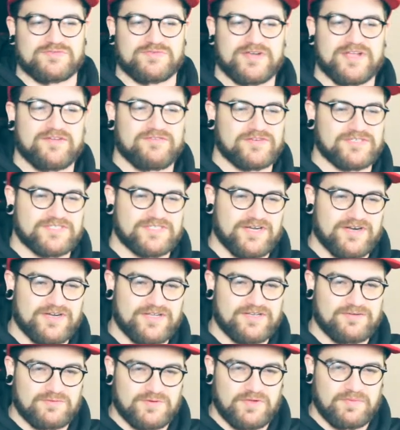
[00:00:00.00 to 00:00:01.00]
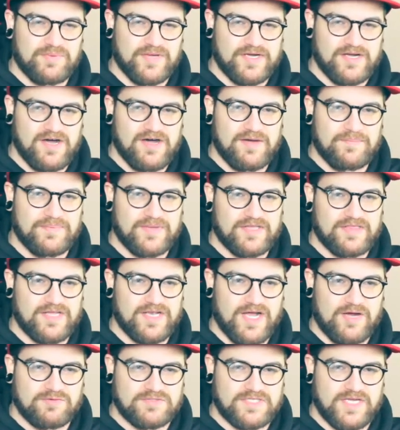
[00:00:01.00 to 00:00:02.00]
or whatever started to really pick up. And
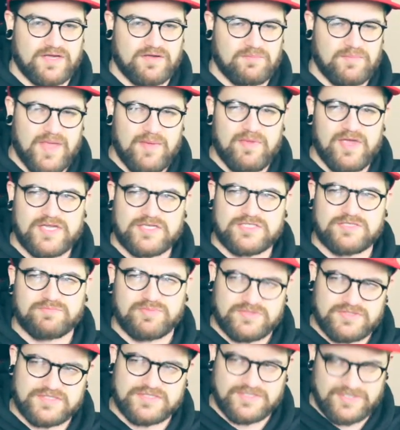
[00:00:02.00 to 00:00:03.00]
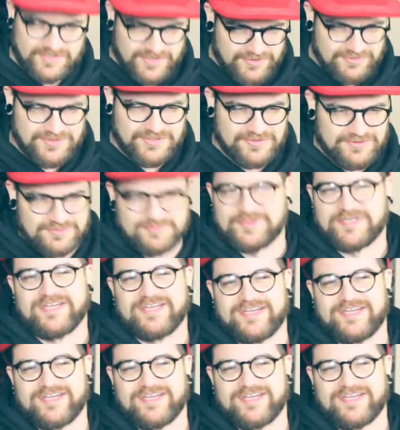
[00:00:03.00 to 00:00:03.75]
then I was like, maybe I should put this on YouTube